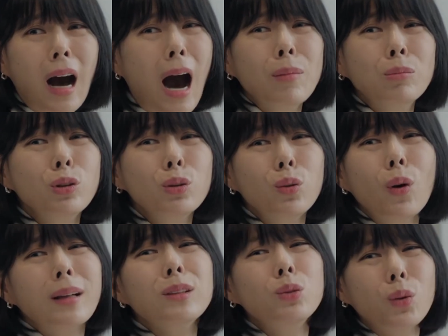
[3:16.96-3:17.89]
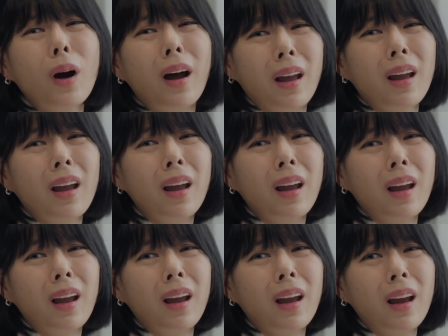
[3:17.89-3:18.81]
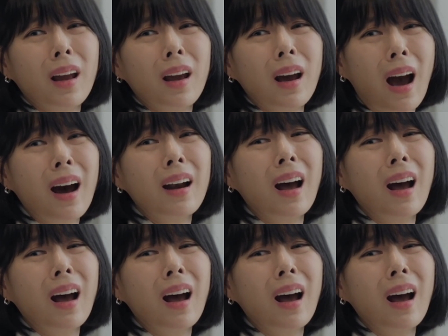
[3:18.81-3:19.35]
to film such a low-grade program, but Jung